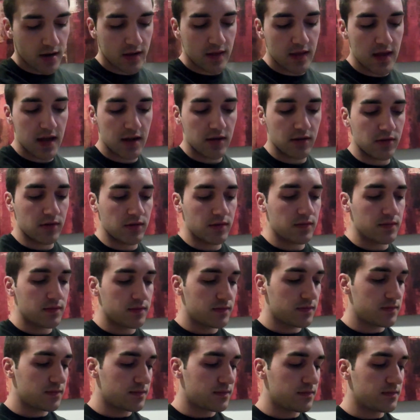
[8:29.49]
and that'll
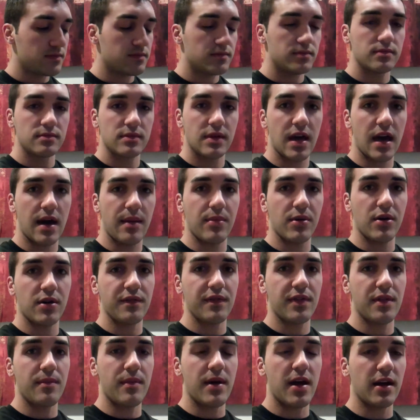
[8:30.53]
cap
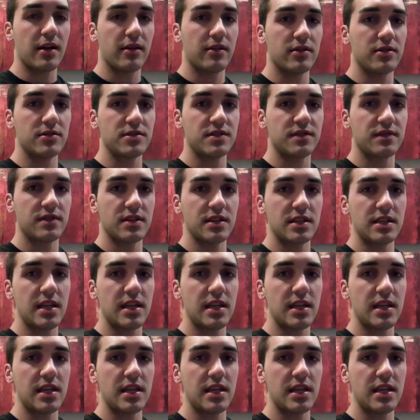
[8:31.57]
off the macros for the